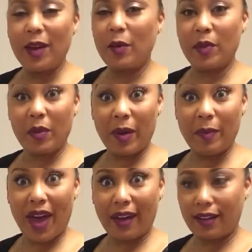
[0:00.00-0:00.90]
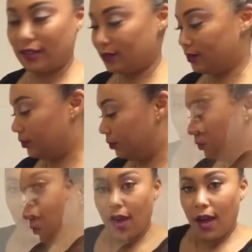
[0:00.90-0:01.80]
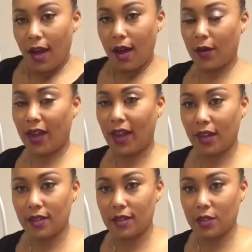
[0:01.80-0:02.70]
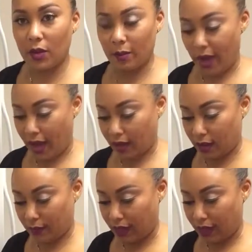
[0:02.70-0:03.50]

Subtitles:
We'll be right back. Okay, so I'm back.